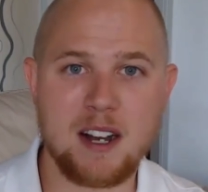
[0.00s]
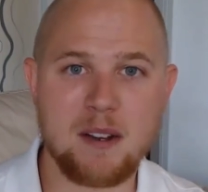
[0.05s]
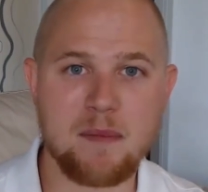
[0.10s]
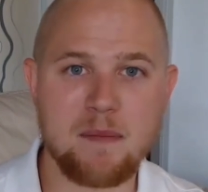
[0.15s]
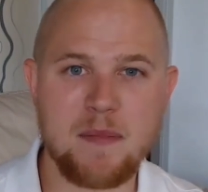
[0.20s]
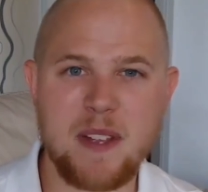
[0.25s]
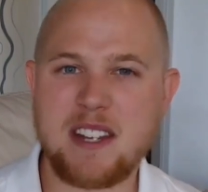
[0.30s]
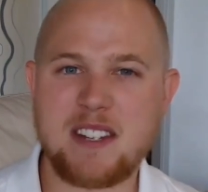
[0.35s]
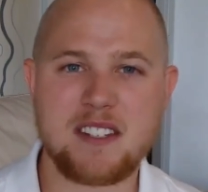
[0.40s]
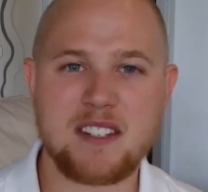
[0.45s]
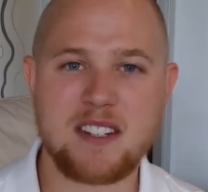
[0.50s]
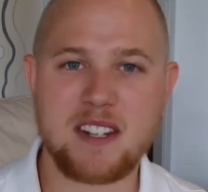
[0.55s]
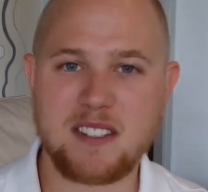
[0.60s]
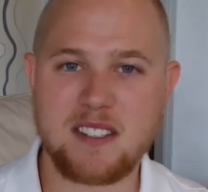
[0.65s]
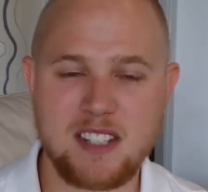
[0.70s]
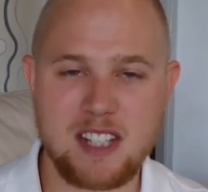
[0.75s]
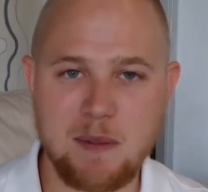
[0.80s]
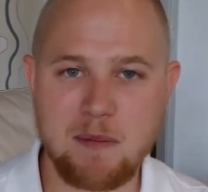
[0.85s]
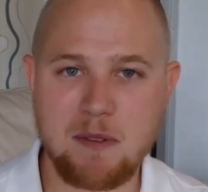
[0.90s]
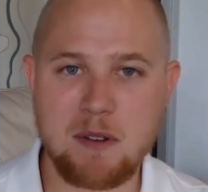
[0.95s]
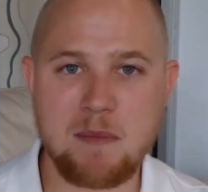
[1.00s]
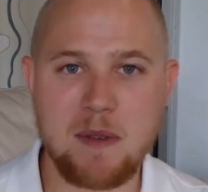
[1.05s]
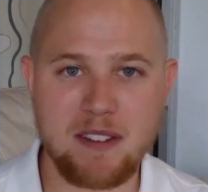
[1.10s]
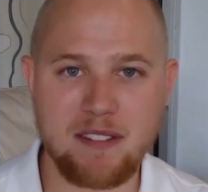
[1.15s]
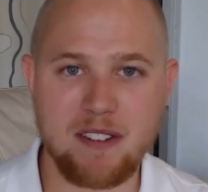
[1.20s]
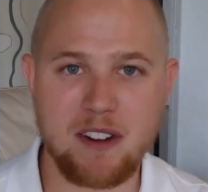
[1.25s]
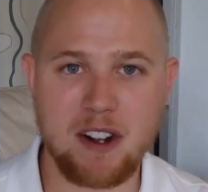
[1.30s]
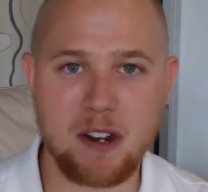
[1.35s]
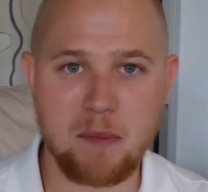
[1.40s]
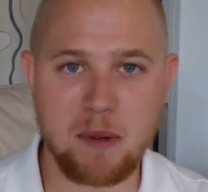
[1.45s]
Um, it just doesn't seem to
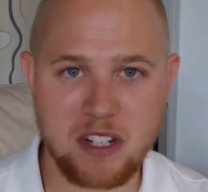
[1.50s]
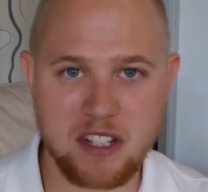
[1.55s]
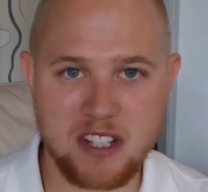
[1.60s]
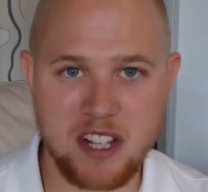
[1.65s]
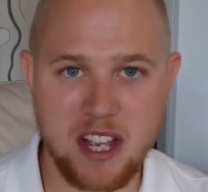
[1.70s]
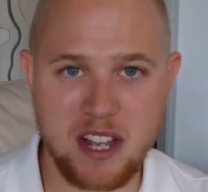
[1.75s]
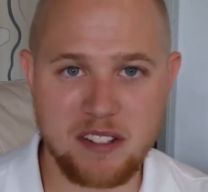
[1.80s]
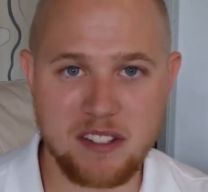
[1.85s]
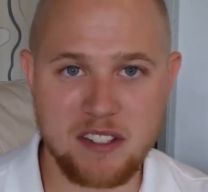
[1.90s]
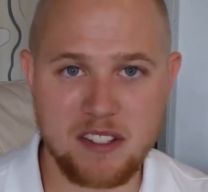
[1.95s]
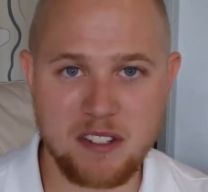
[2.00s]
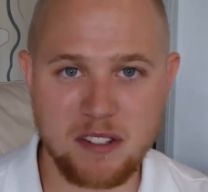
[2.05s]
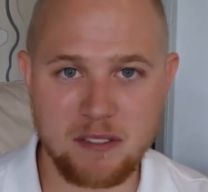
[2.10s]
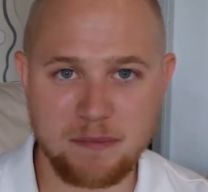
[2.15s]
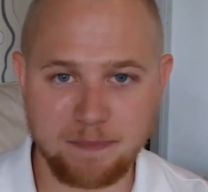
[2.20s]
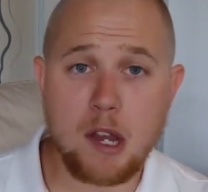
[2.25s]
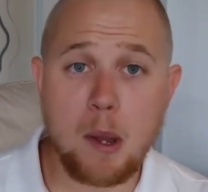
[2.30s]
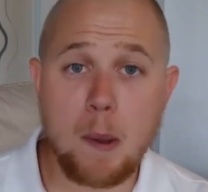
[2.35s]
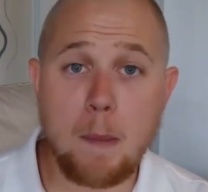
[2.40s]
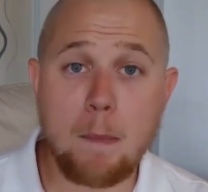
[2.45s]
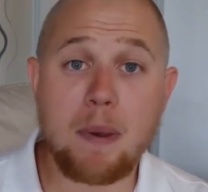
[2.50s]
make very much sense.